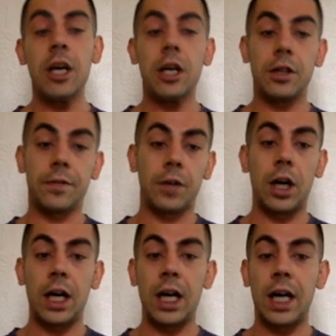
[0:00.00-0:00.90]
you've
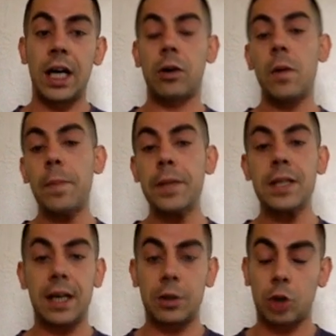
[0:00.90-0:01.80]
got
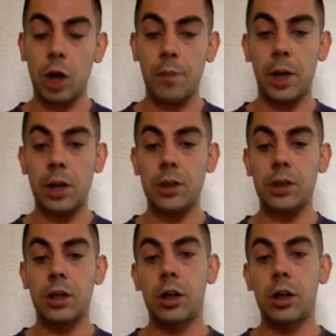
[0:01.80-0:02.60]
companies like Dropbox,